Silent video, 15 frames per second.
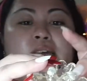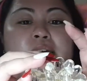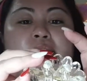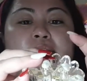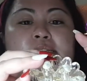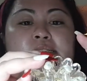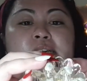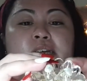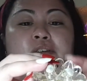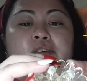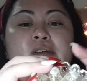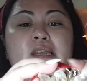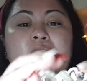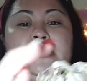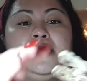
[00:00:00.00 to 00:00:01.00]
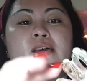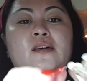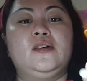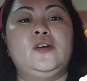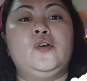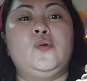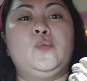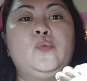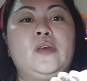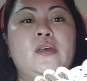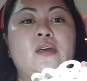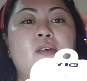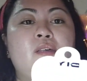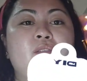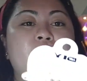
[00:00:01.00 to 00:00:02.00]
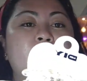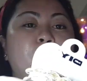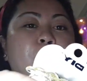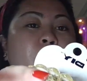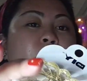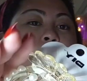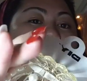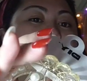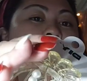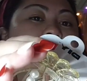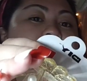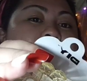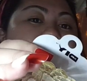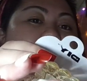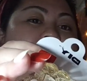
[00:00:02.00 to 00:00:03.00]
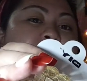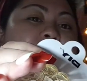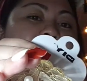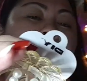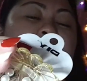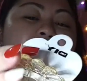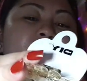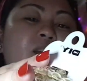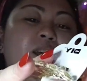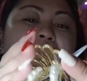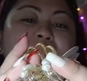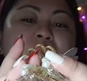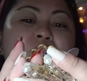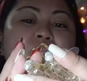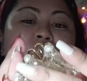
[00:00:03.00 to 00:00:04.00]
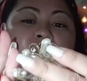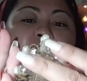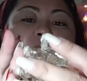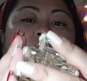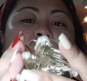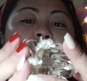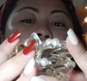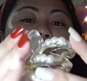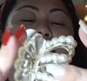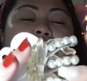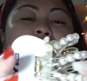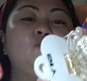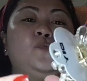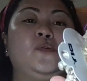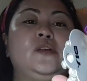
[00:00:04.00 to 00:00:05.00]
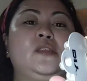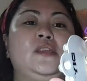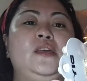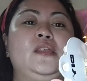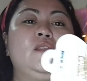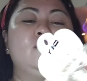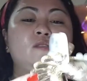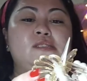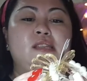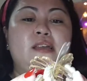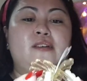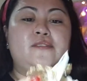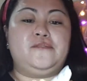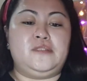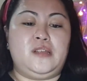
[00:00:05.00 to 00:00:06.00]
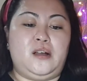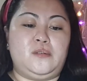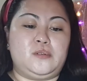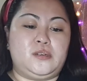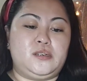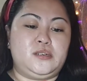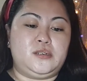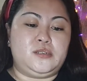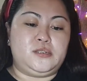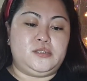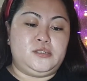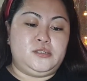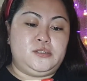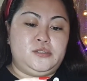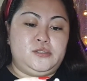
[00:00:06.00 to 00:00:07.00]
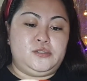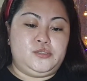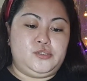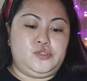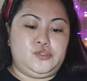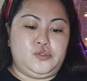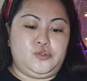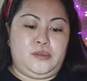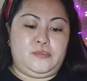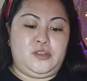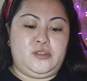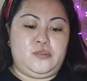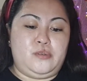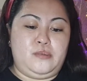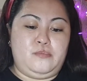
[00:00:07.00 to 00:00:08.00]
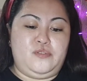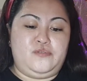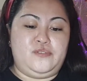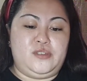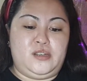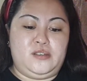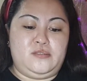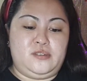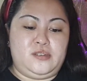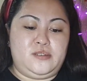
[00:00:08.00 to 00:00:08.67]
is acrylic with pearl designs on the sides. It's pretty. It looks like a flower. So I'm gonna remove the